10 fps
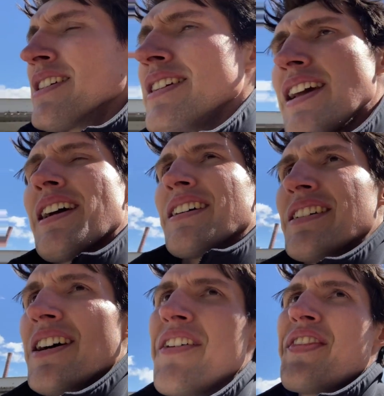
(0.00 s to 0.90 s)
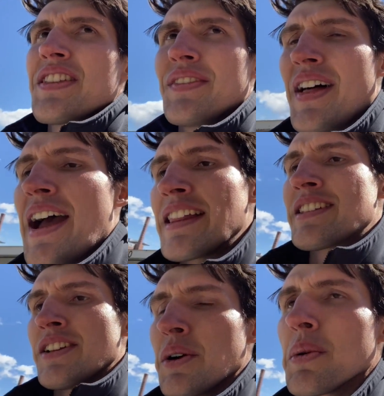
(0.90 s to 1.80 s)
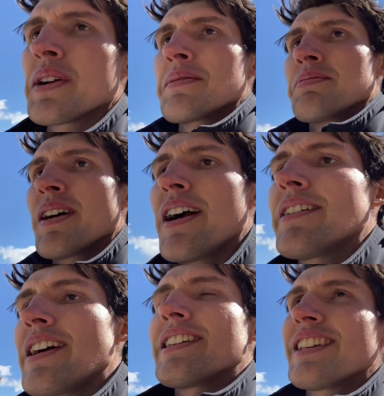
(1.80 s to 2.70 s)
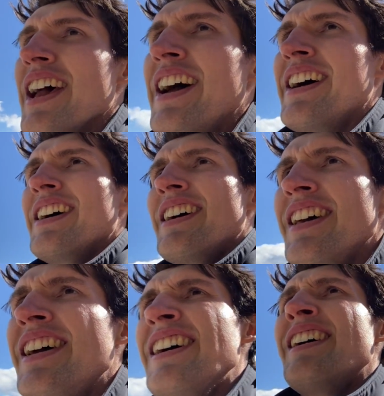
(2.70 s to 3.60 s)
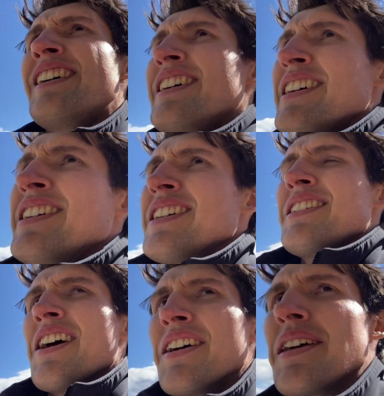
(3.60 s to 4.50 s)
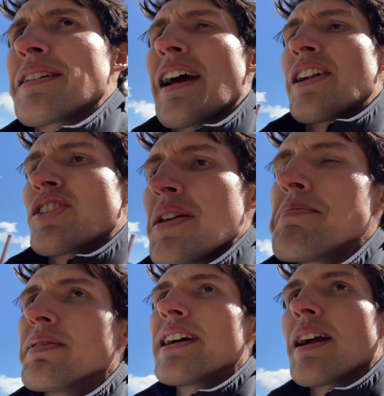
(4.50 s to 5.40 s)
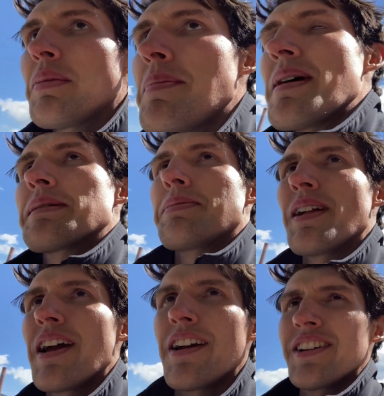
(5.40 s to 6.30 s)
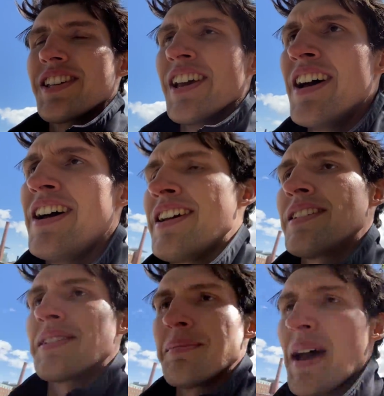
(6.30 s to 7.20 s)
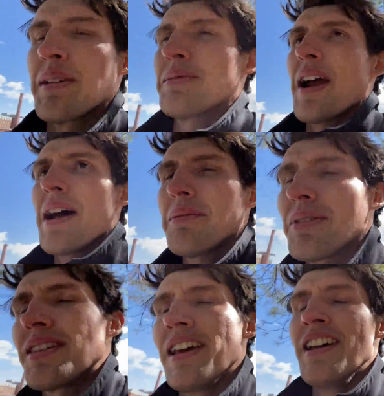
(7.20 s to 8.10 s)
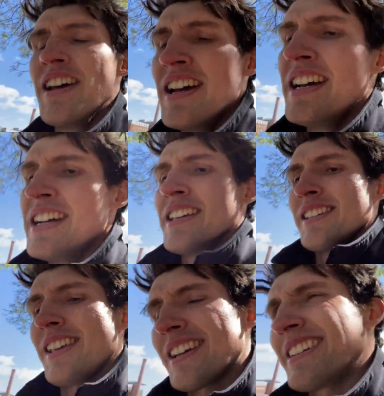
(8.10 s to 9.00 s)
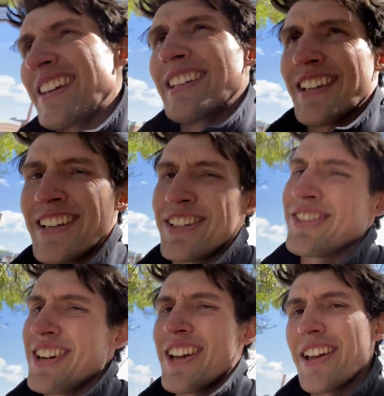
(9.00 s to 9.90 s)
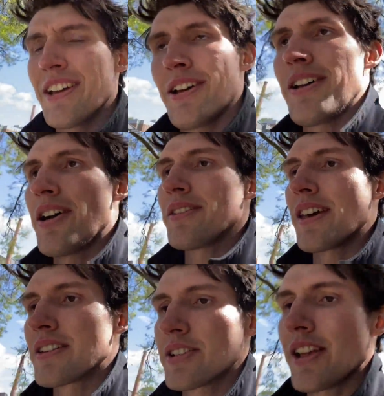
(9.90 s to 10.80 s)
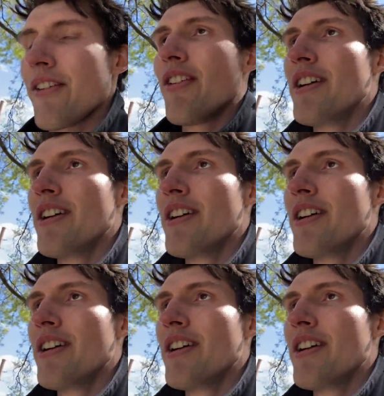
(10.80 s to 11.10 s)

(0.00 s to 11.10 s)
Yeah, and offensive line still a work in progress. They kind of tried to break up the best players, and some guys were out with sickness, injury, all the other stuff.